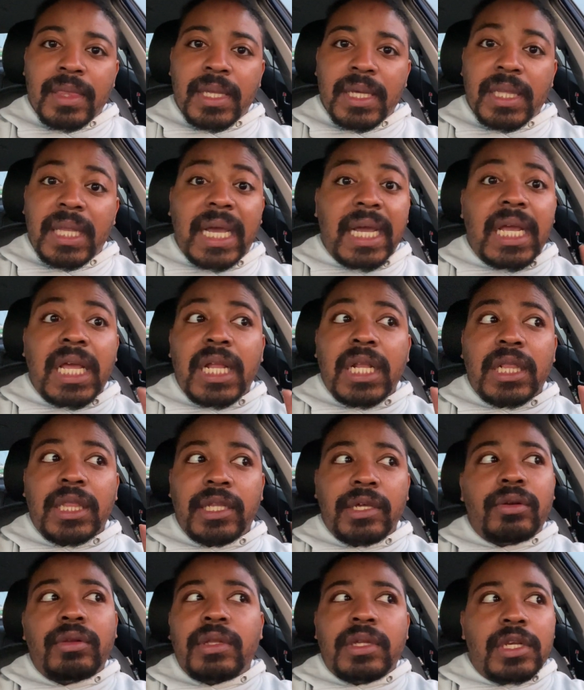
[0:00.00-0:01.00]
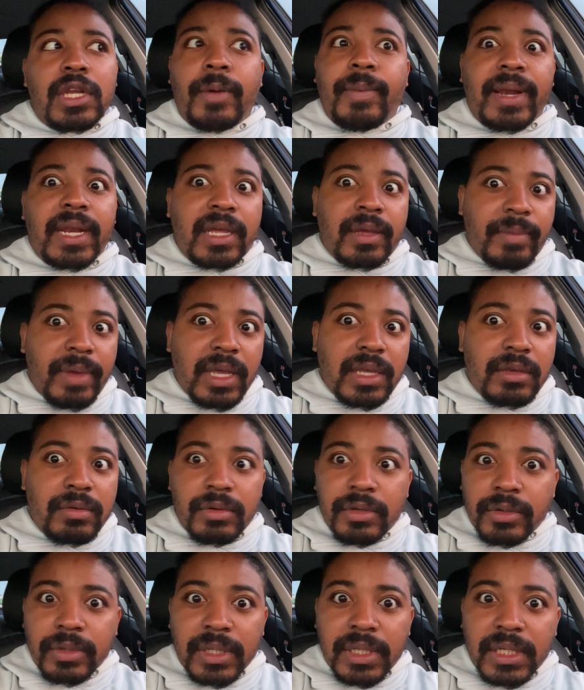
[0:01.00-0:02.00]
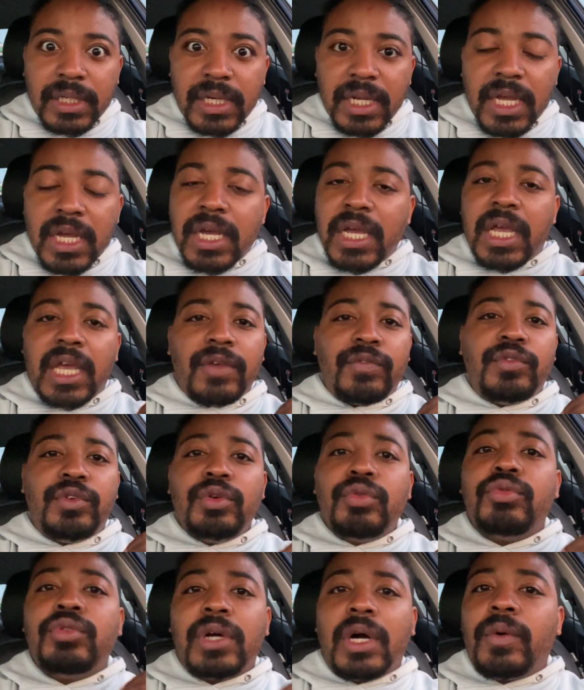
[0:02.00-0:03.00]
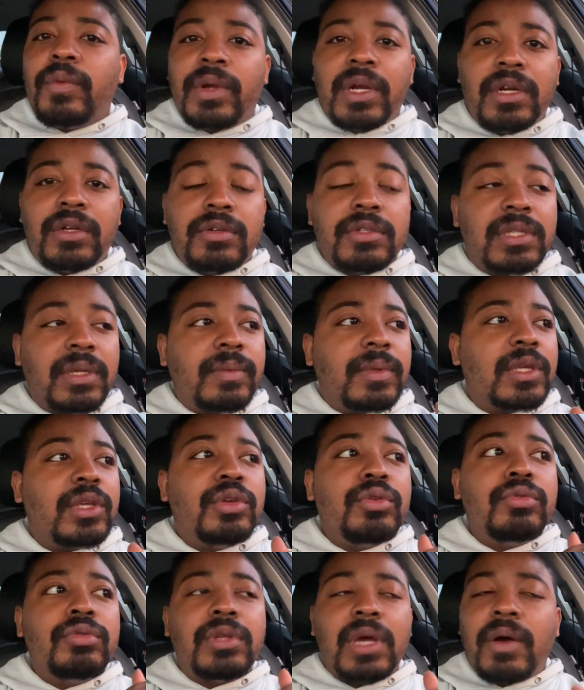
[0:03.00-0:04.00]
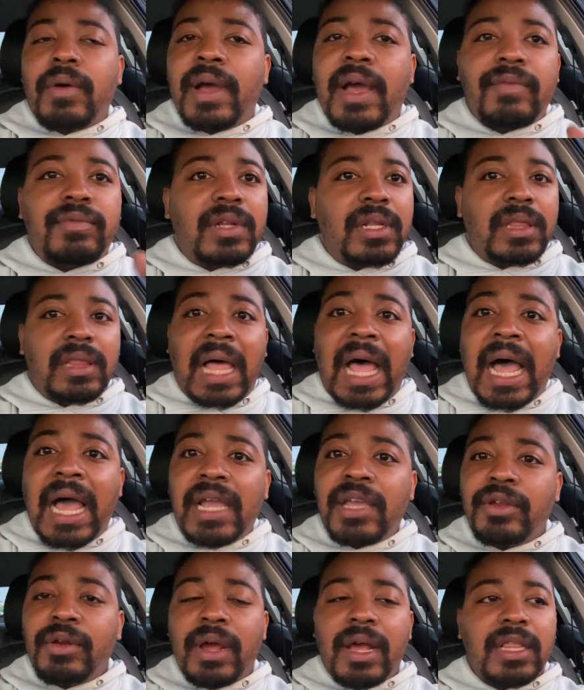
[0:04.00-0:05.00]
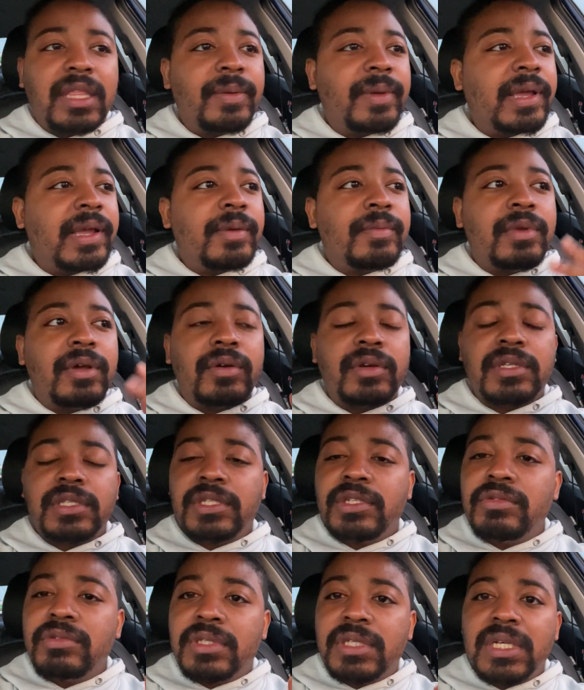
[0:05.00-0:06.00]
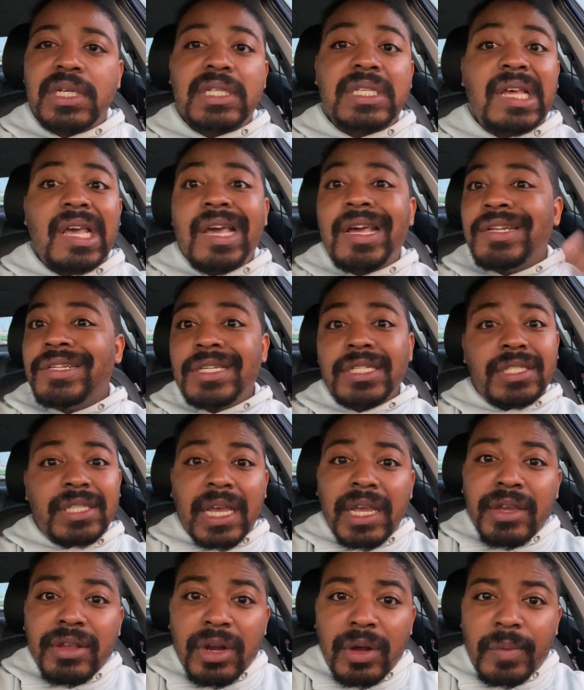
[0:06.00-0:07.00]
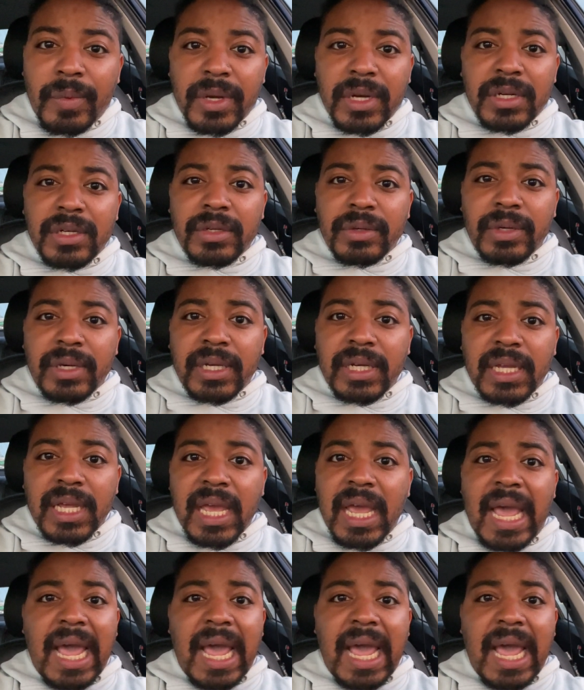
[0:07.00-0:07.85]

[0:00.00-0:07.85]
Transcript: Like, literally nobody can make you do it if you don't want to do something, you don't have to lie. You don't have to make them no excuses. Just say you don't want to do it.